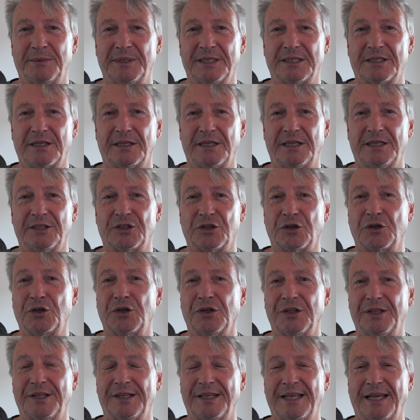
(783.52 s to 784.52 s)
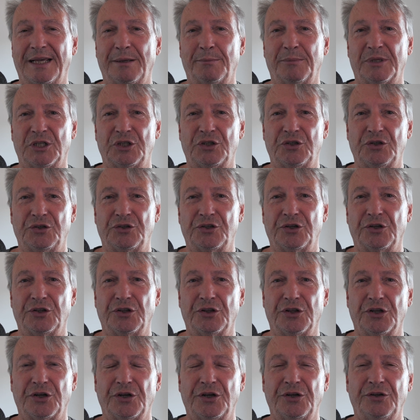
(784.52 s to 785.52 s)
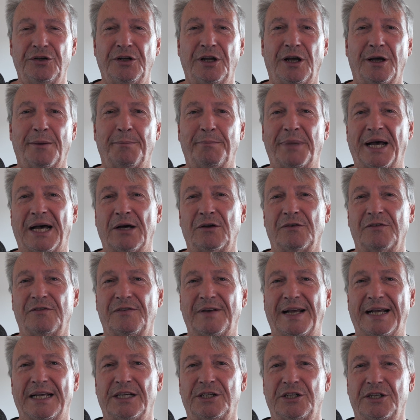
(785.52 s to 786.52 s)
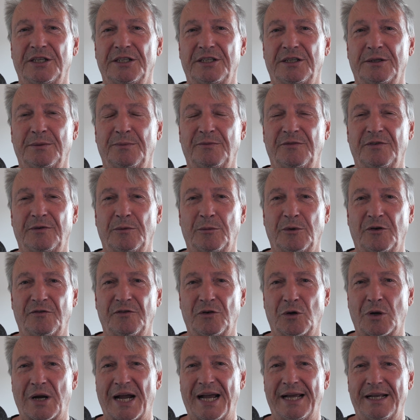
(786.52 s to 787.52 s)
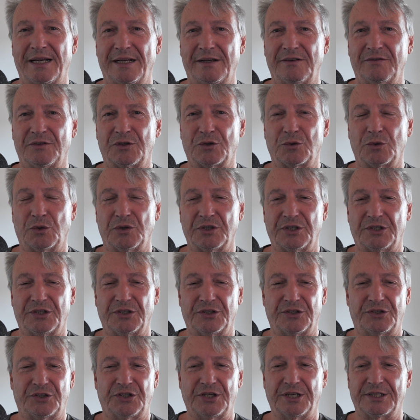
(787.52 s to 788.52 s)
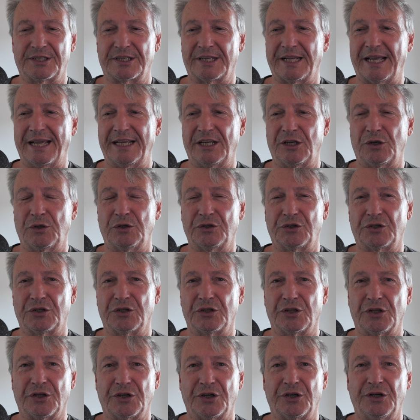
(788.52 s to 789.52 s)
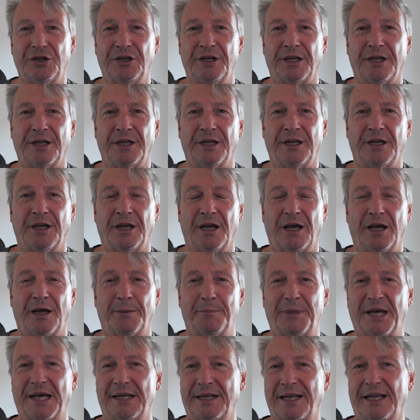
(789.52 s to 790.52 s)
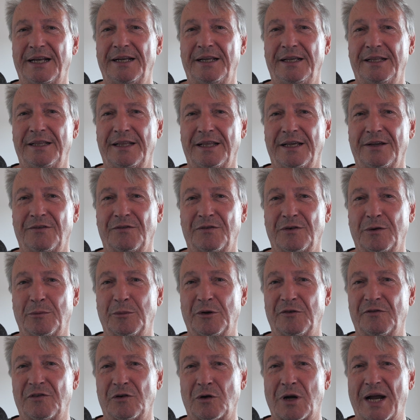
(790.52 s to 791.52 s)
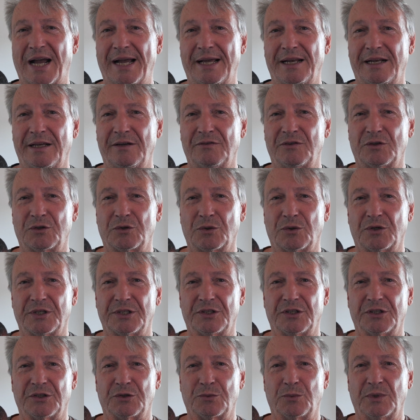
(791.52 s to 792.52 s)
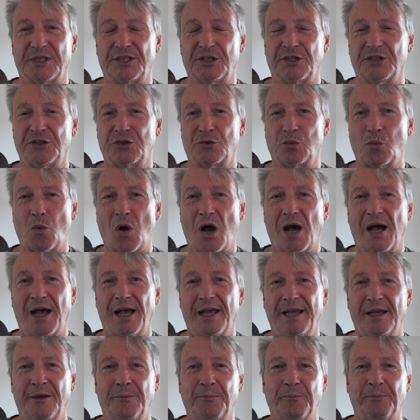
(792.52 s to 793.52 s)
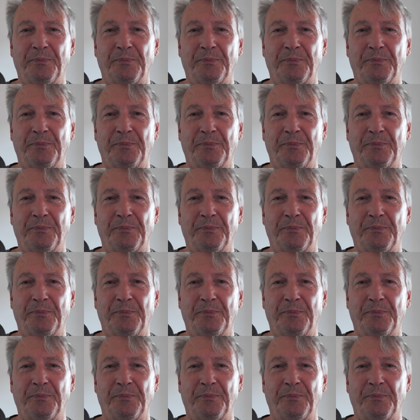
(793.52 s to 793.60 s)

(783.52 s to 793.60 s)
is a good thing, but you should learn about fascism from a variety of sources, just like you should learn about anything from a variety of sources, which is why